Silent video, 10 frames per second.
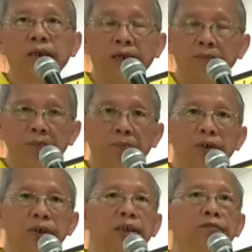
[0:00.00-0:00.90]
Can be
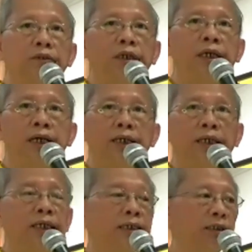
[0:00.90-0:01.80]
positive and
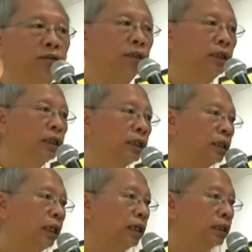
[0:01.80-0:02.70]
negative.
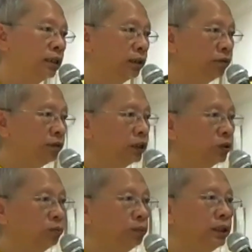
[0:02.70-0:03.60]
Then craving
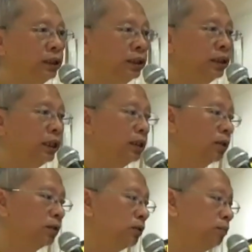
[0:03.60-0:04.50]
to be and
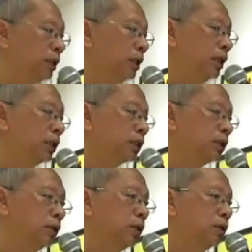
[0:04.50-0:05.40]
not to be.
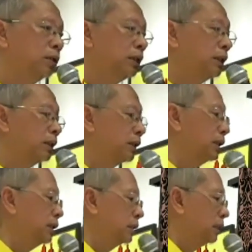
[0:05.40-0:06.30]
So all this
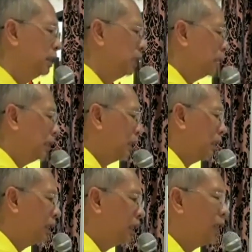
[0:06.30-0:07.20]
is,
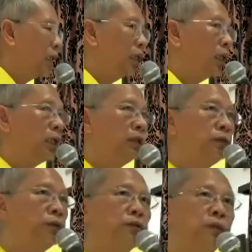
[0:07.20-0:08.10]
if
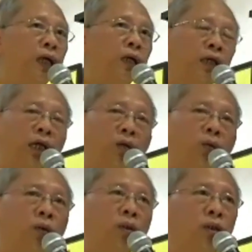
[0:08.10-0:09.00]
you can
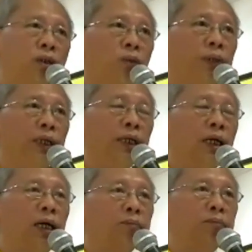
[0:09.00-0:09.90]
work your way
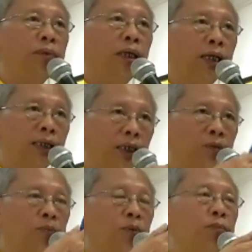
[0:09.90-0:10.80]
up and
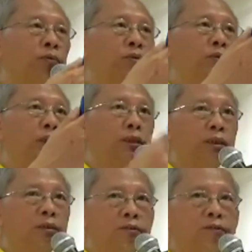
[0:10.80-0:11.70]
get promoted
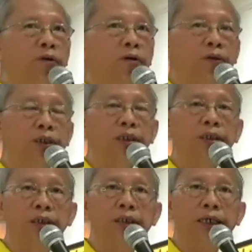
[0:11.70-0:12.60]

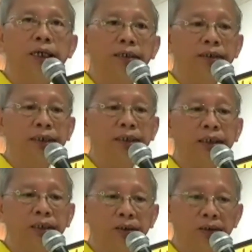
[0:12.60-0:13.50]
following the
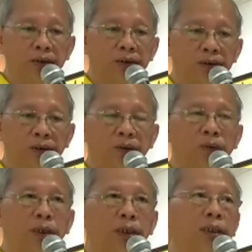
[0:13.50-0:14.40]
hierarchy or
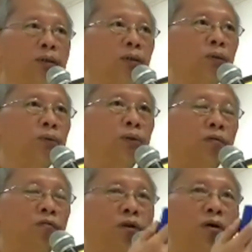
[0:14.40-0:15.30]
what they call rule
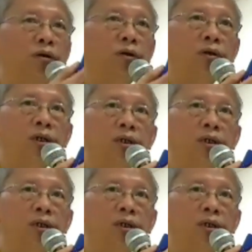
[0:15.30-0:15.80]
of law,